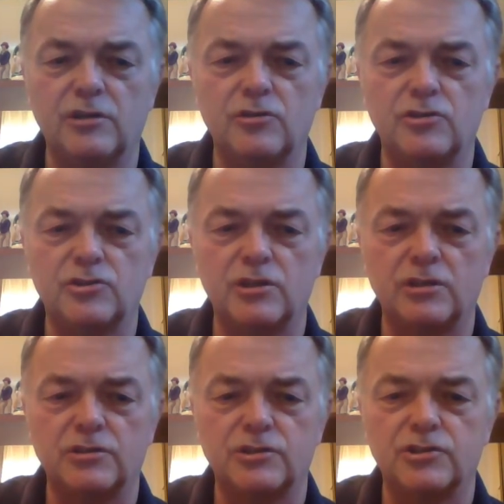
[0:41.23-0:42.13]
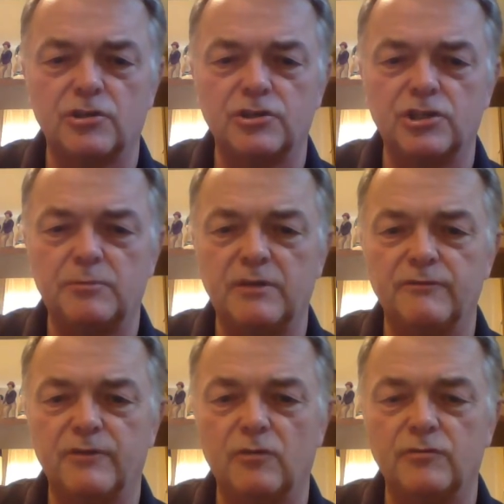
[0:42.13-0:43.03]
Good society to be
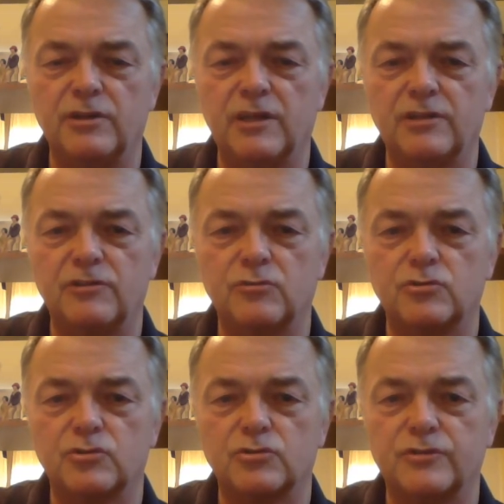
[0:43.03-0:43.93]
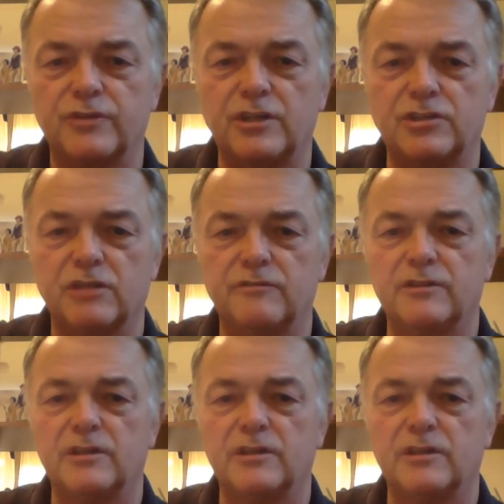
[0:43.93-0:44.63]
involved in that, do all sorts of things around